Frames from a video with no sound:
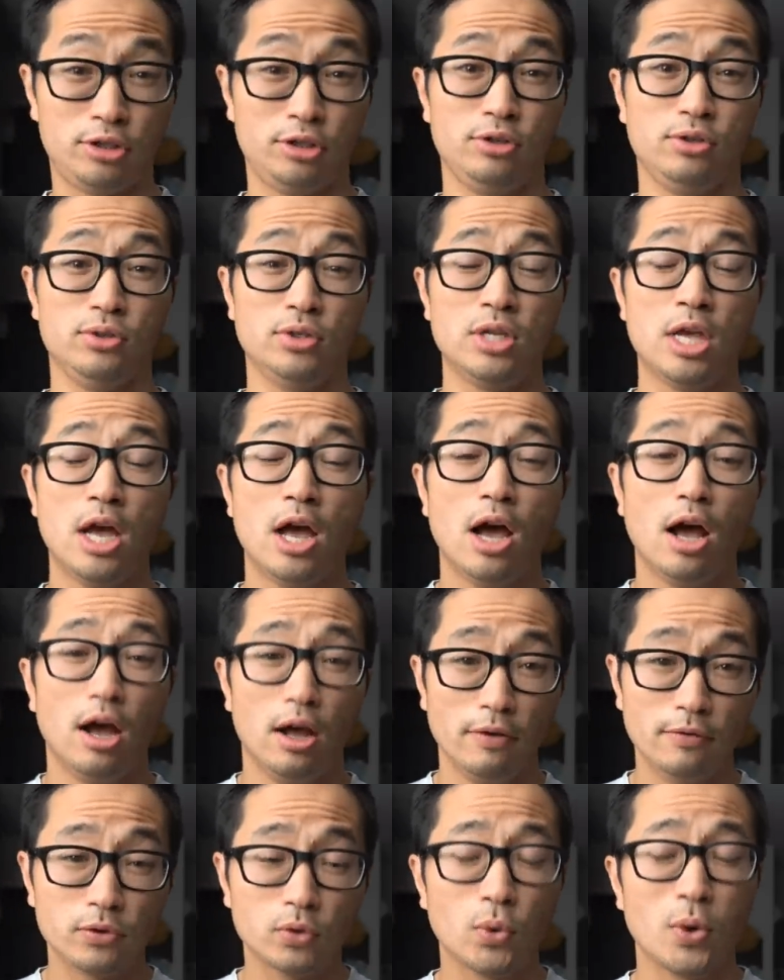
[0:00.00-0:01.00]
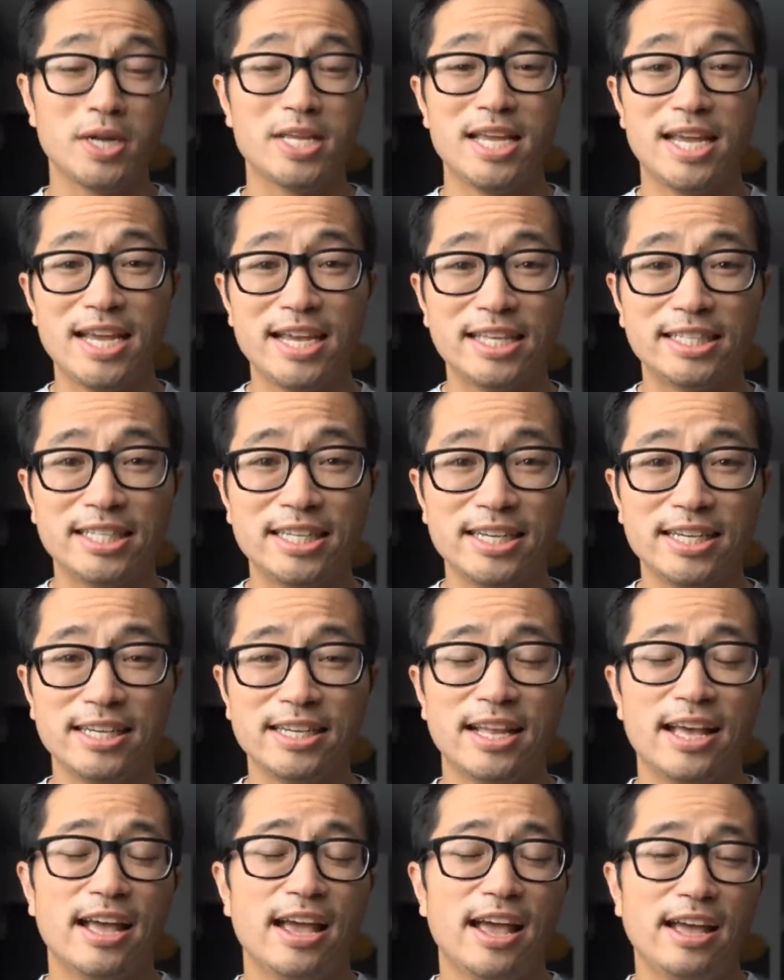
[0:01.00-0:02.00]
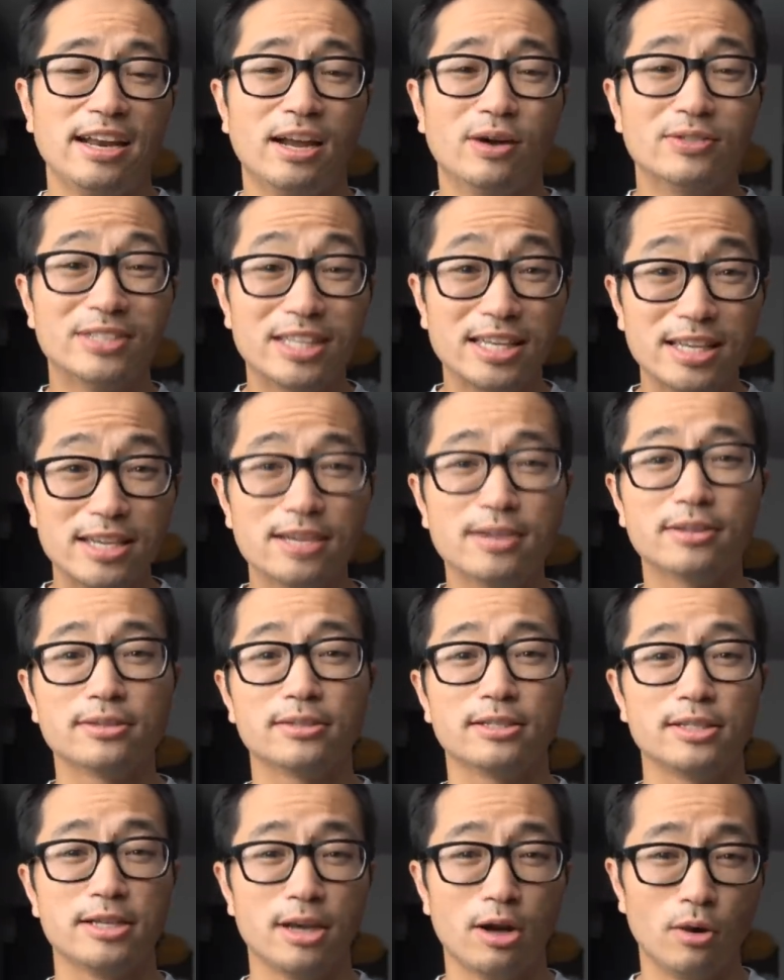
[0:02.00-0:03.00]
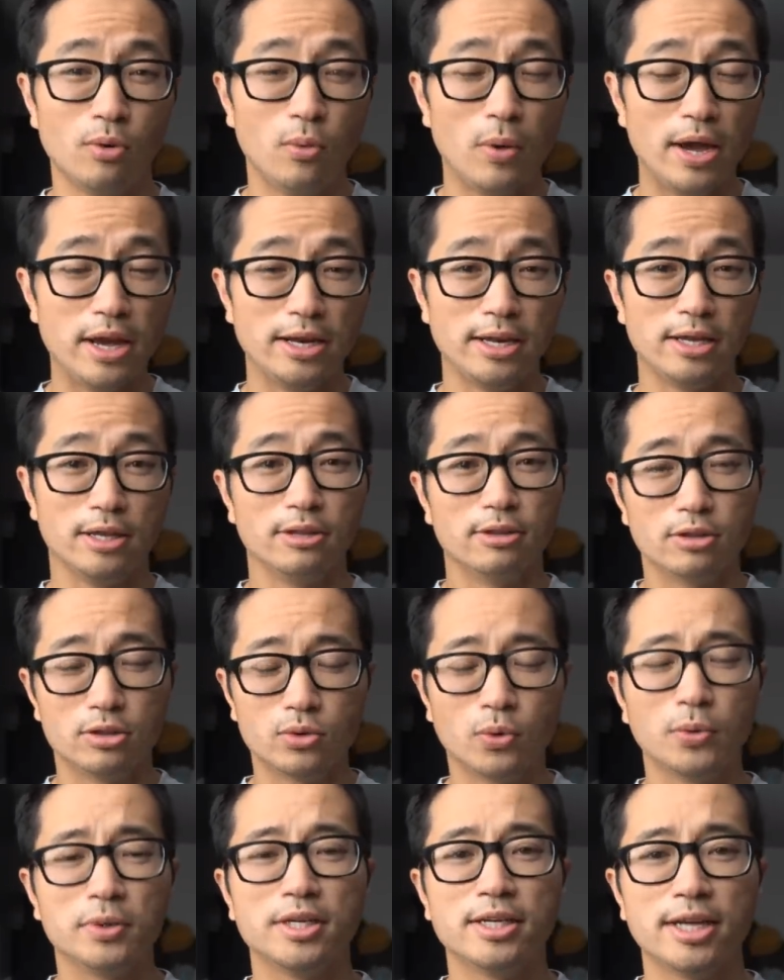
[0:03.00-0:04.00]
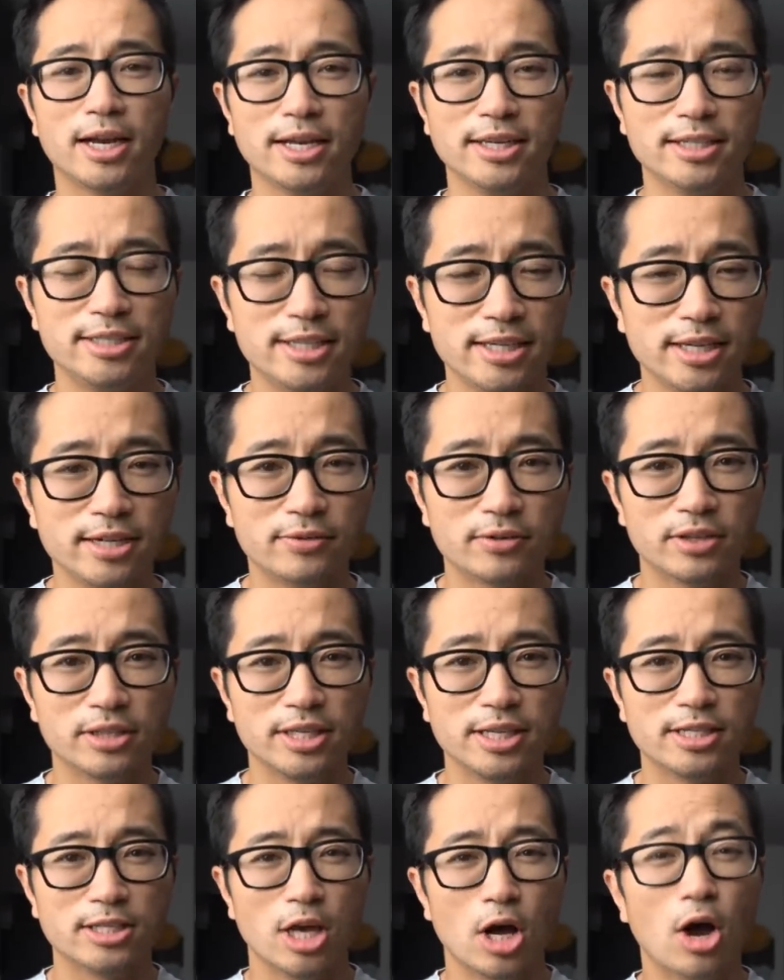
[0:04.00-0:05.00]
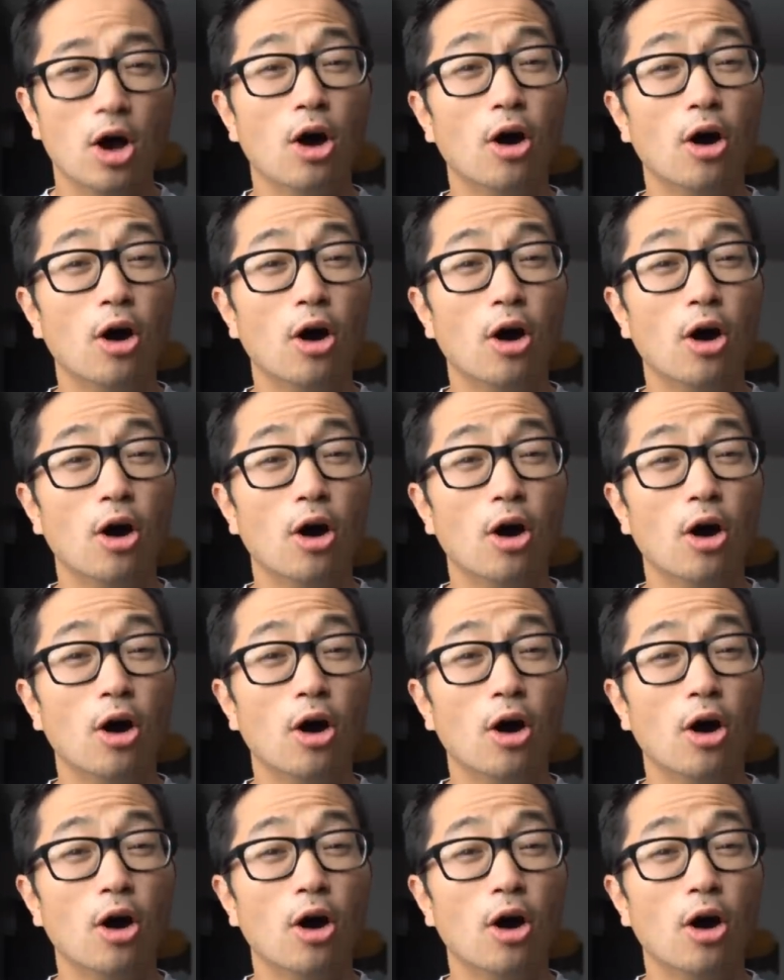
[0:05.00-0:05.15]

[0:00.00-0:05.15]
shoes of 2018, and I was eagerly awaiting the 2019 release,